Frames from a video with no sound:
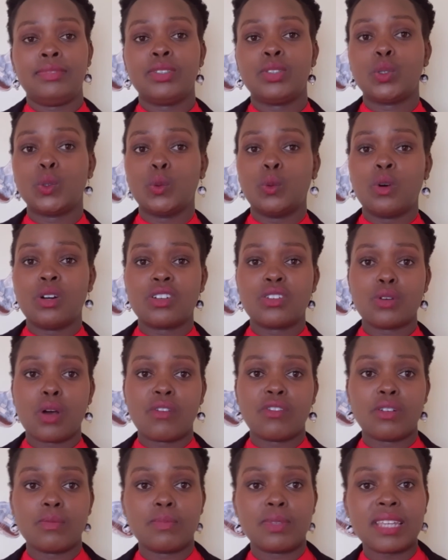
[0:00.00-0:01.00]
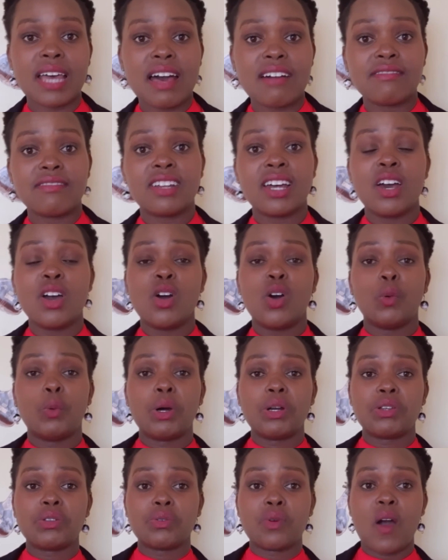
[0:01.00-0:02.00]
to what you have observed,
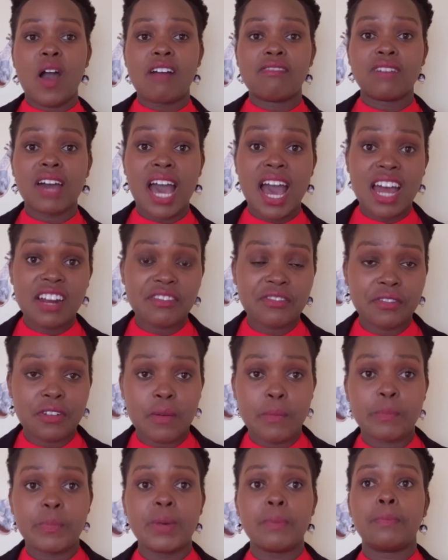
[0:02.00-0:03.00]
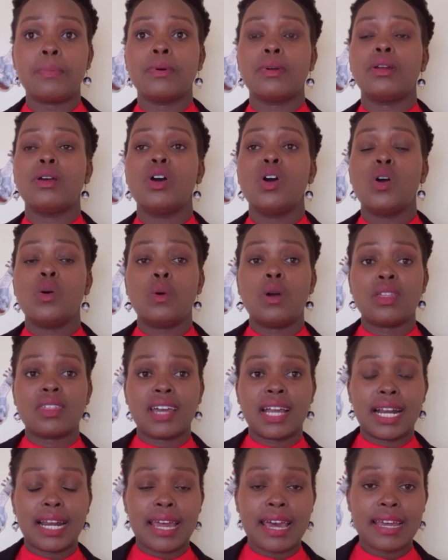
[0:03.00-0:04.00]
what you have heard from people, what
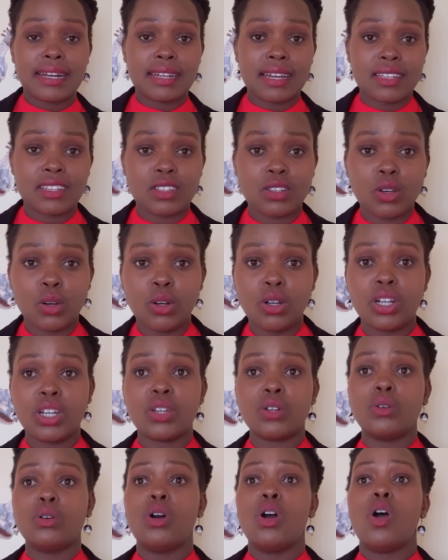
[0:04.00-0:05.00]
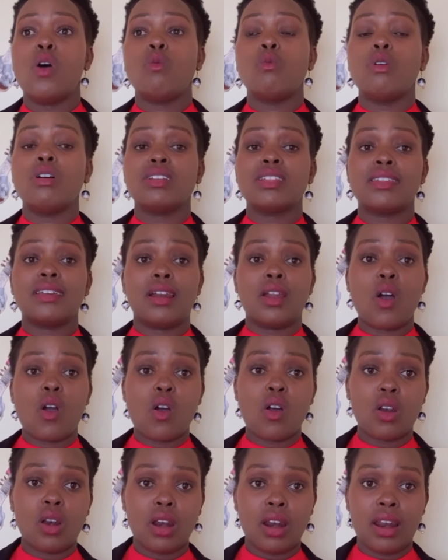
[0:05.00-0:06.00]
the client has told you, what the
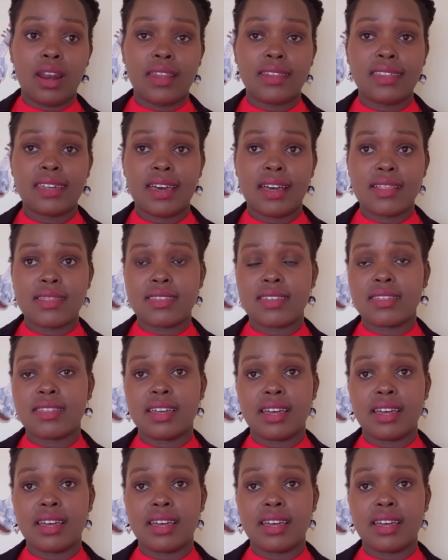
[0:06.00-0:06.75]
local the